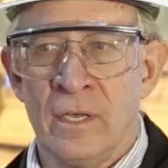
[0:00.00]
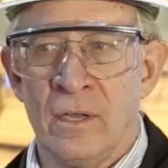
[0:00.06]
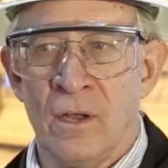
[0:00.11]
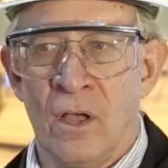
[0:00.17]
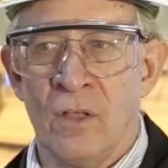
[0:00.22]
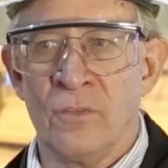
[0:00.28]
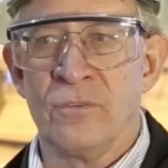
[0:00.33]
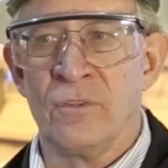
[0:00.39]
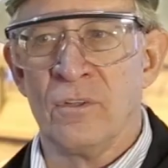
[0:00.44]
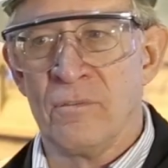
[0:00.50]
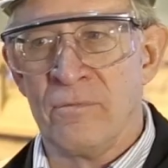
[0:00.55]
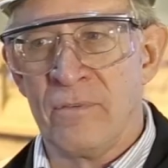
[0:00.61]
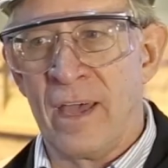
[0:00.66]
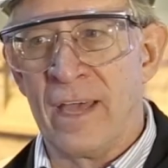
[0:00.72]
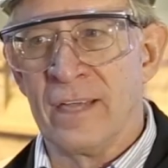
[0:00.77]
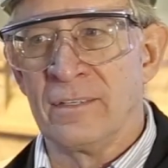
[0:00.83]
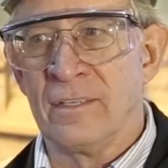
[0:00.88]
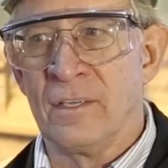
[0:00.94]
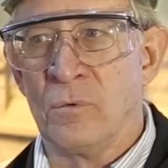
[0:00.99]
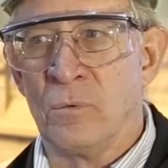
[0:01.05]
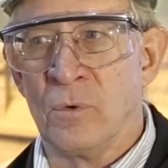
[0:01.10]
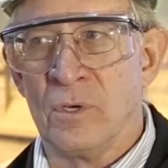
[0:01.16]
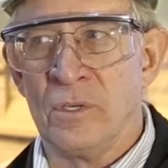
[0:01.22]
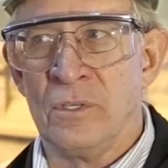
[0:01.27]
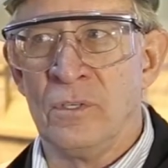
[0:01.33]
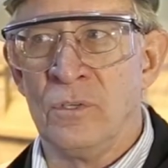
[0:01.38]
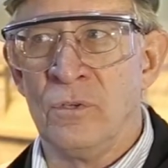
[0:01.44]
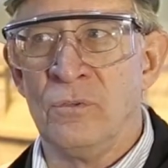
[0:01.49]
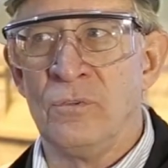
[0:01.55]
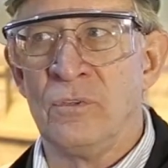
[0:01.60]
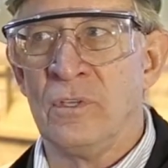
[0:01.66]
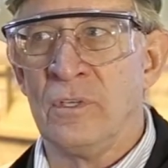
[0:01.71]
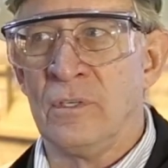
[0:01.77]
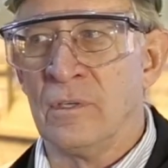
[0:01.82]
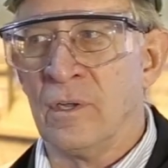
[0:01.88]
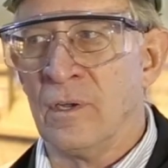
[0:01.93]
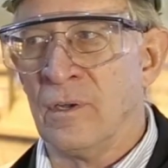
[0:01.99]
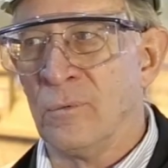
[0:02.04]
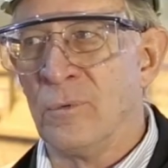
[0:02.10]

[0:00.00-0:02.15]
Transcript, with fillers: and also the fact that we're using a